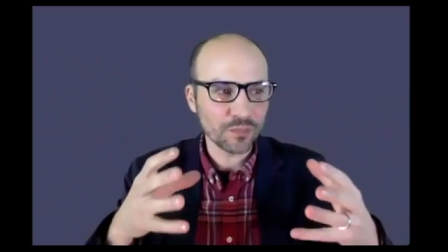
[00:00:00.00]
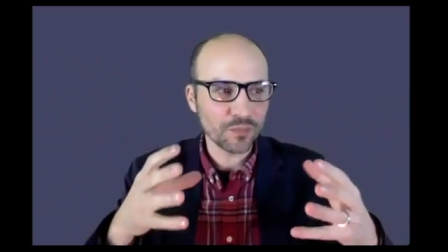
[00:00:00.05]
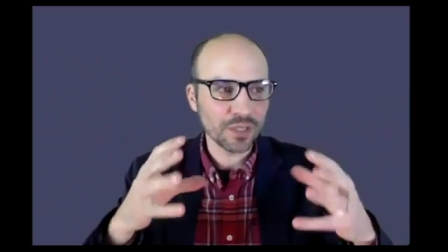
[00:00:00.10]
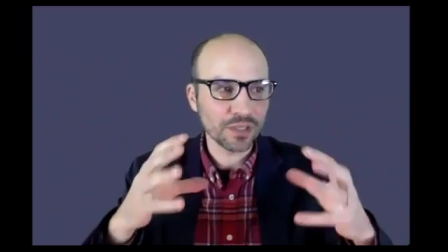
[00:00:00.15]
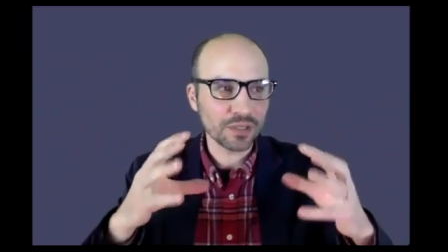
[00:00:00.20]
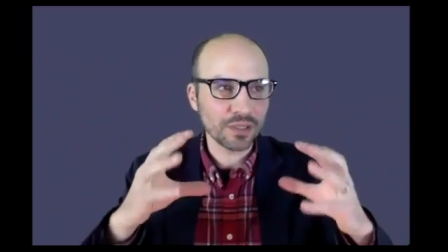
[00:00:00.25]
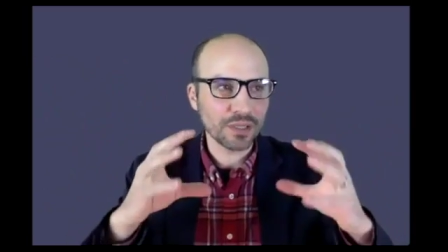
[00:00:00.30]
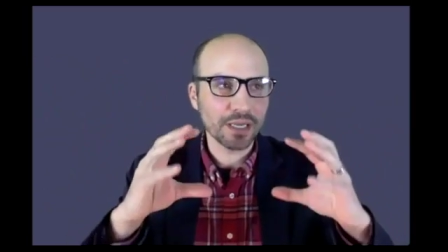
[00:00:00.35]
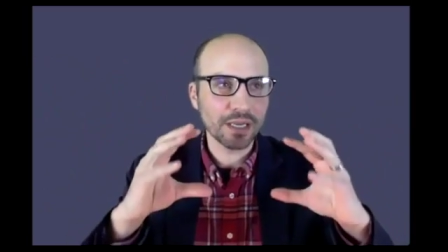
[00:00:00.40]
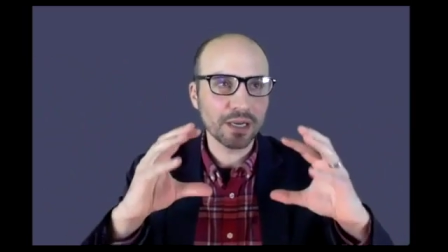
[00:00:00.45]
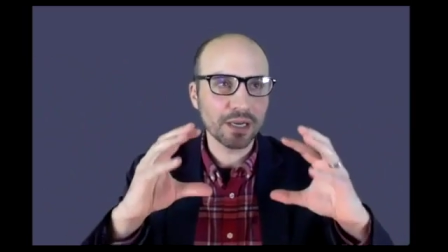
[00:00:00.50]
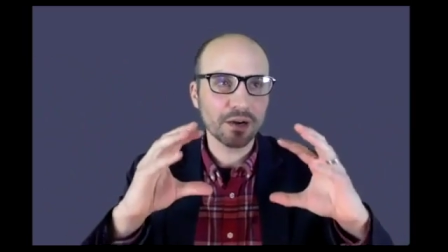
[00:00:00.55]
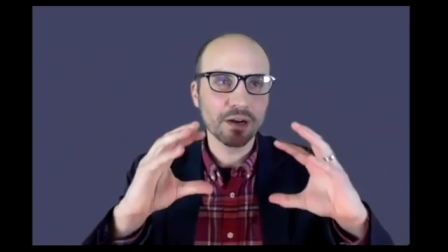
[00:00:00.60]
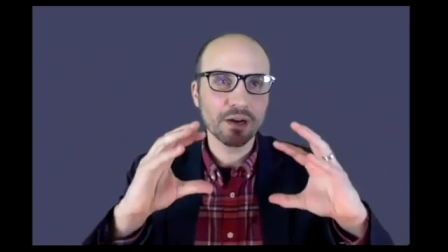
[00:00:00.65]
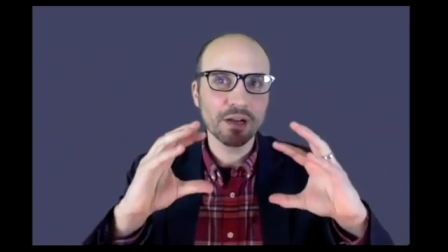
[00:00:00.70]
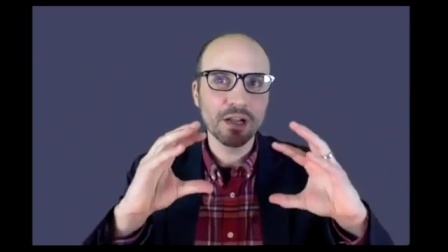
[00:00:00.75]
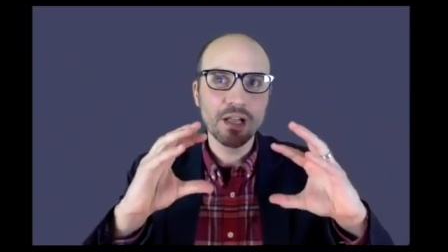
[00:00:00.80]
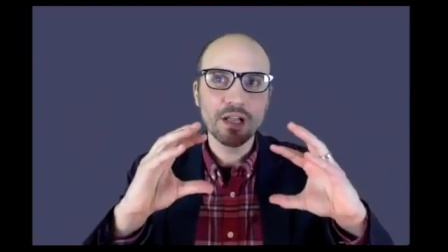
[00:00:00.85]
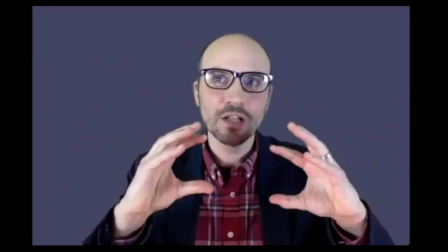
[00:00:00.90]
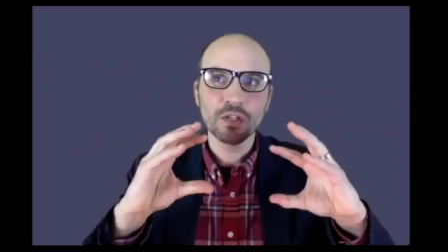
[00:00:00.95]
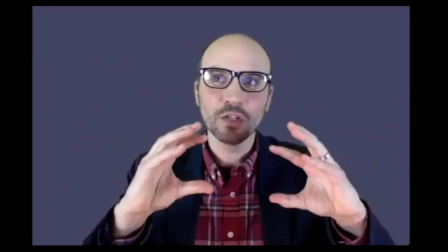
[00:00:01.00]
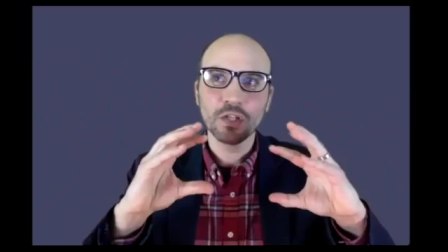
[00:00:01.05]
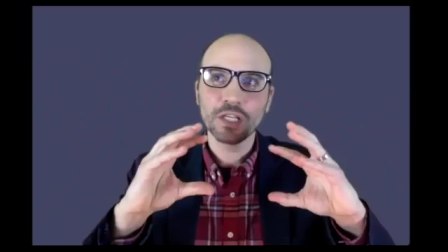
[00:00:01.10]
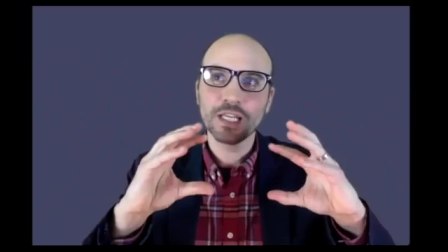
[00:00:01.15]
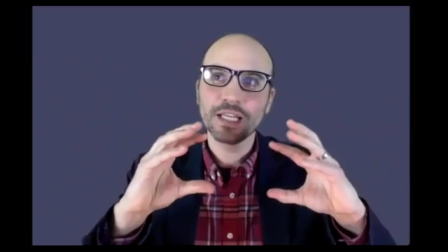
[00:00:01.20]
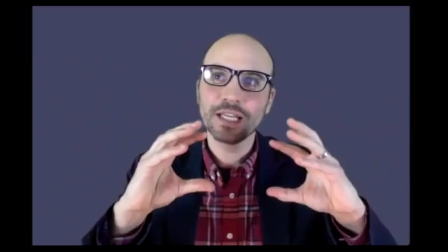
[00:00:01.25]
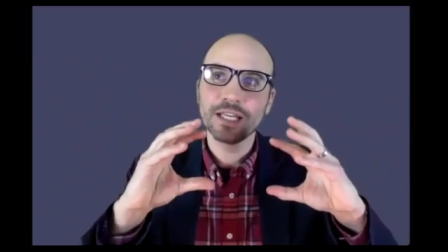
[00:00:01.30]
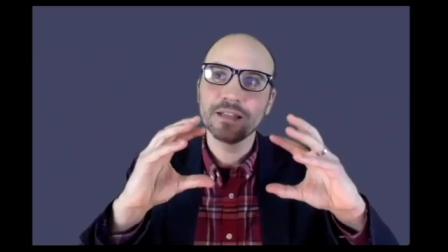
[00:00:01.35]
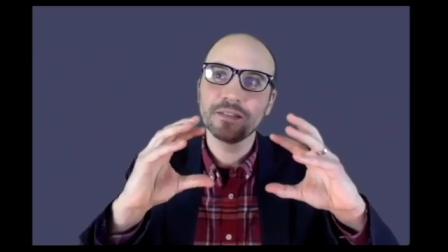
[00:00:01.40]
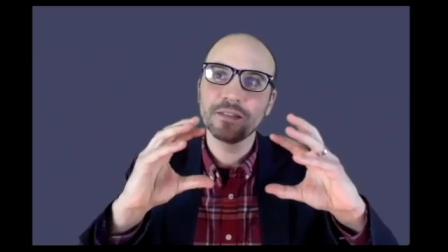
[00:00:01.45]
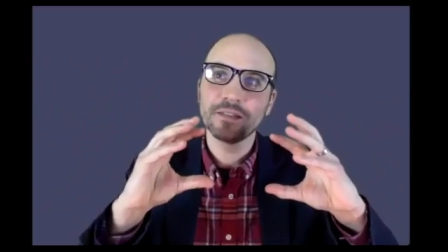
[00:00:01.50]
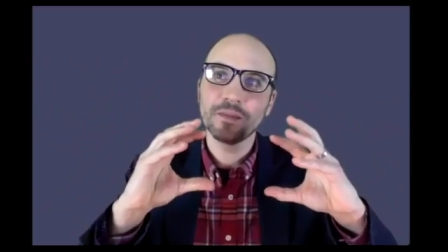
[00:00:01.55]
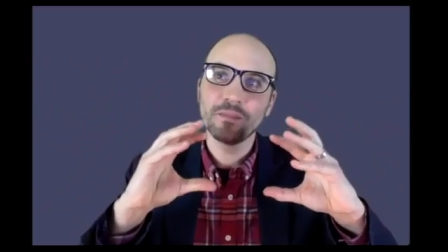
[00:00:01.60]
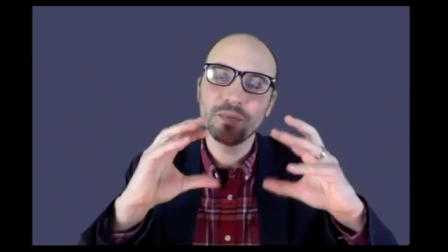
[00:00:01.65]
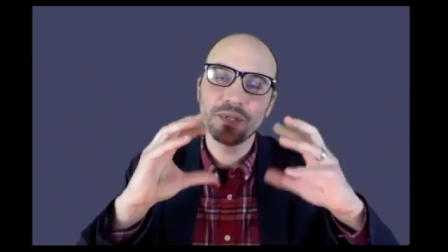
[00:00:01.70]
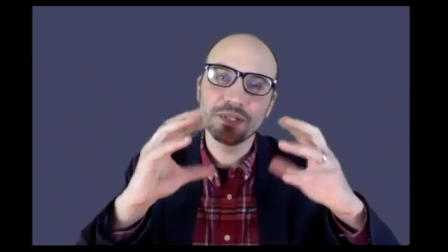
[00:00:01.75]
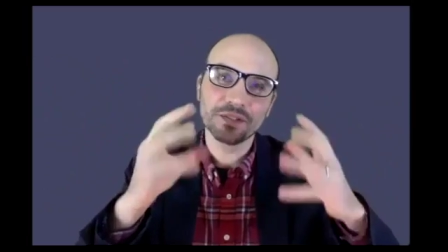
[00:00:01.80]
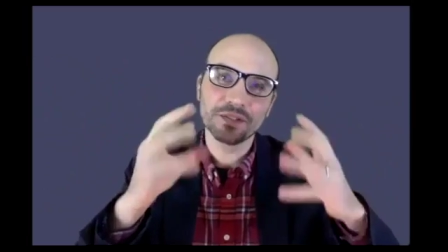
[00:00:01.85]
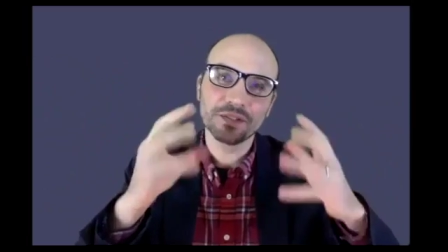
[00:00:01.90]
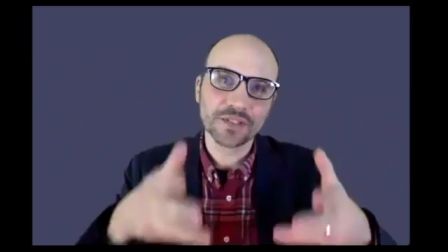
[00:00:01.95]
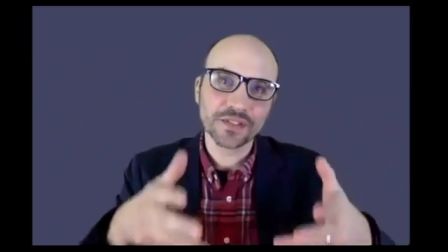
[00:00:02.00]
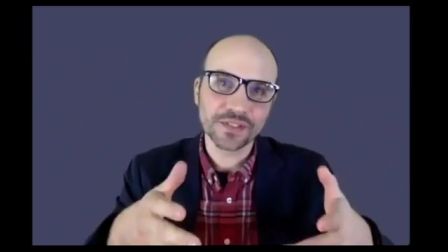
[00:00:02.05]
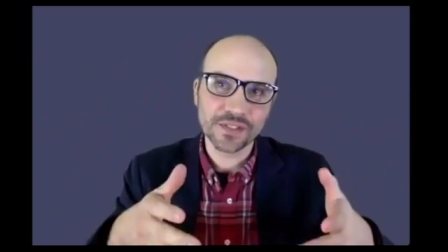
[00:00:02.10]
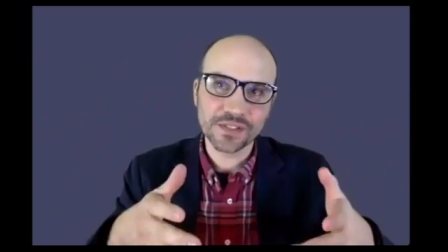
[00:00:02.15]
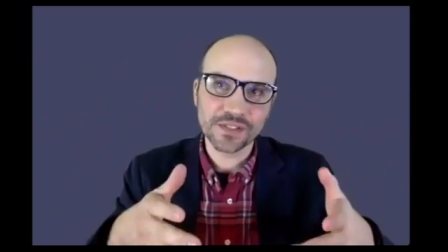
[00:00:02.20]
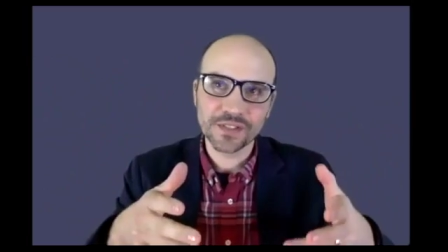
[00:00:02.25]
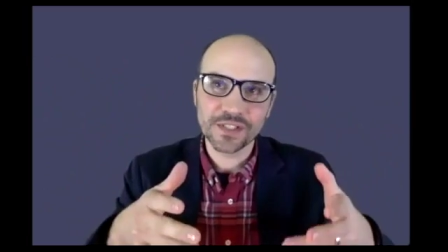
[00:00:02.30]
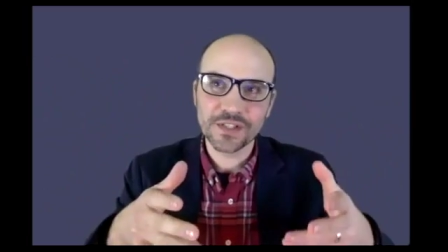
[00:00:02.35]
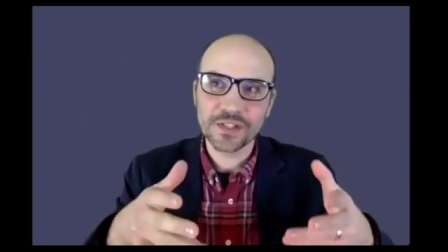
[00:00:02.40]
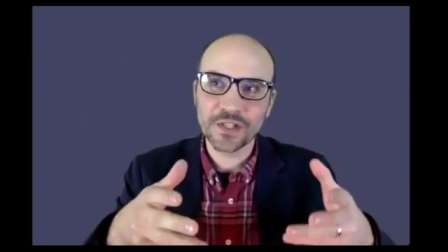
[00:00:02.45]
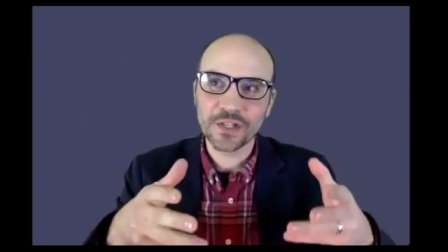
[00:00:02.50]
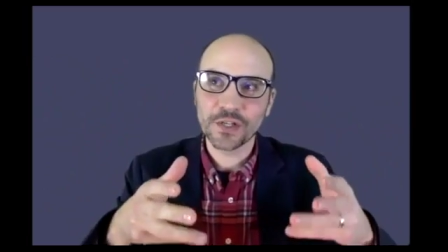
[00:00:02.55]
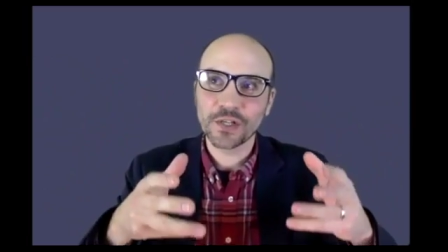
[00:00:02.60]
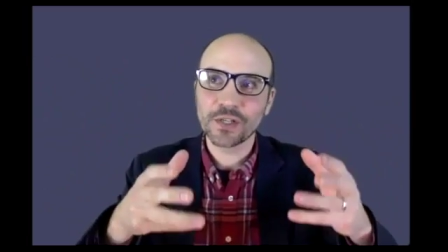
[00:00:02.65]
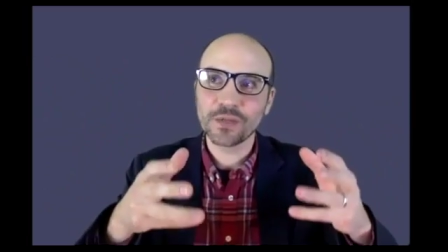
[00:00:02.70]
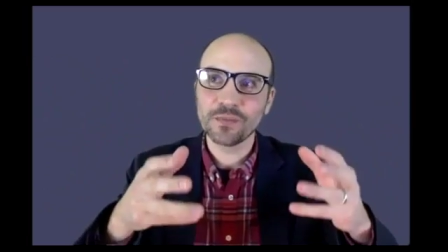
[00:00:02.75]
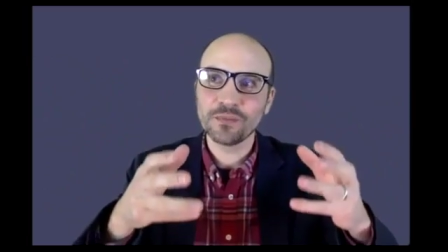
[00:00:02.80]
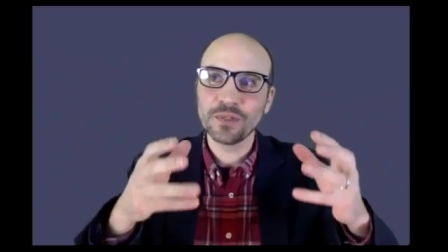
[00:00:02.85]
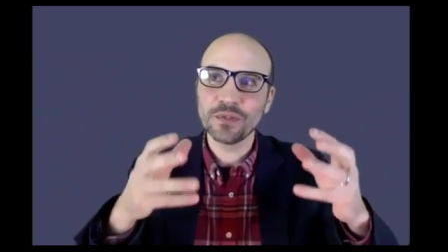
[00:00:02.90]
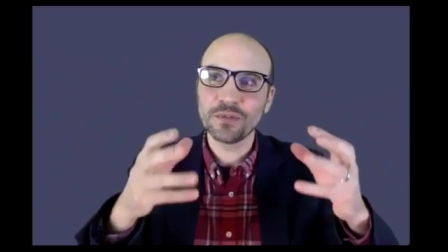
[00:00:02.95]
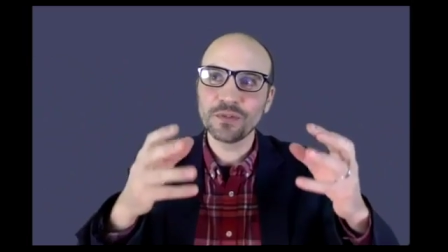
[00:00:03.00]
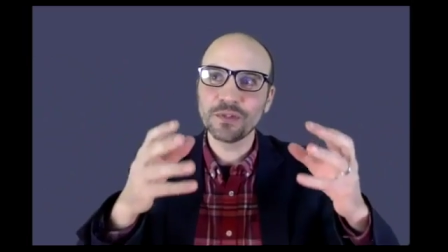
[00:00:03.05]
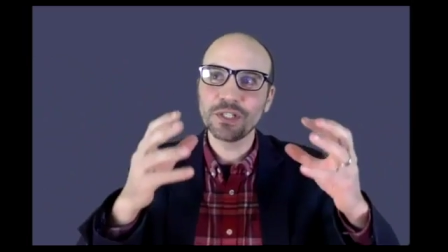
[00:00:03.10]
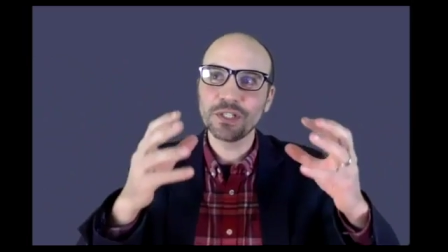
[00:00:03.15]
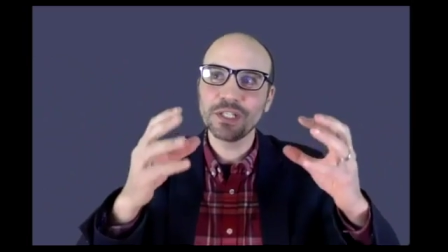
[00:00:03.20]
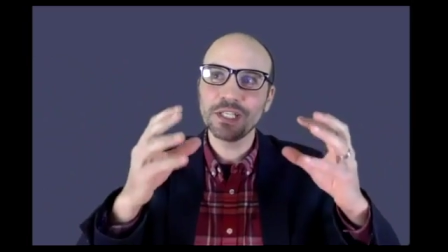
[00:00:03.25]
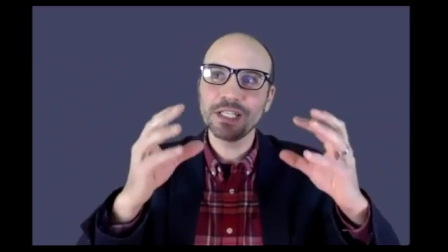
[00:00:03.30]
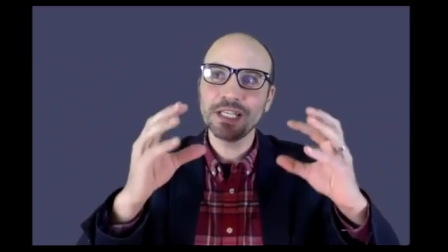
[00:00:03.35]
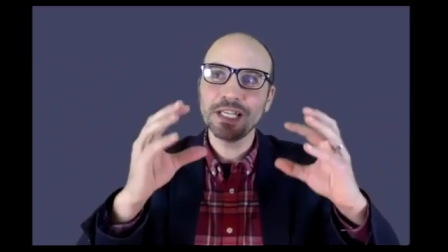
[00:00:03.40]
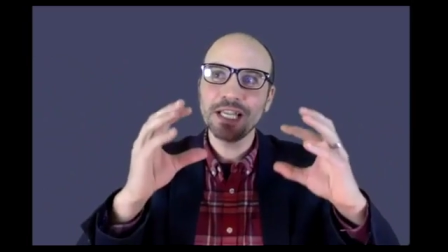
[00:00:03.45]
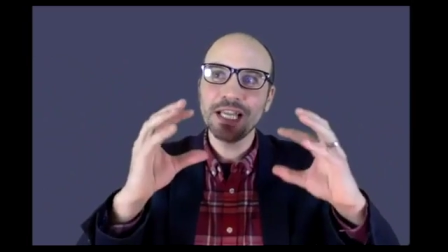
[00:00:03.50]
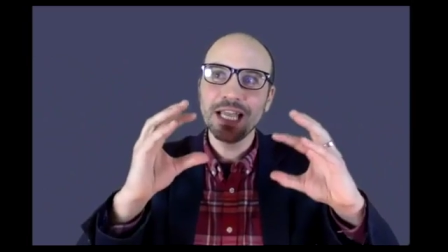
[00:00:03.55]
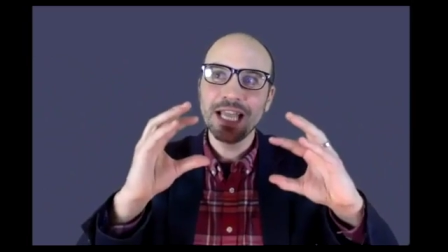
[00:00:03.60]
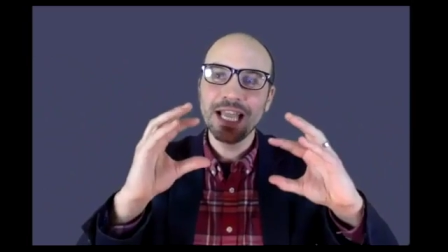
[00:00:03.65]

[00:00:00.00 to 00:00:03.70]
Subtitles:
but they are looking at the businesses in their community,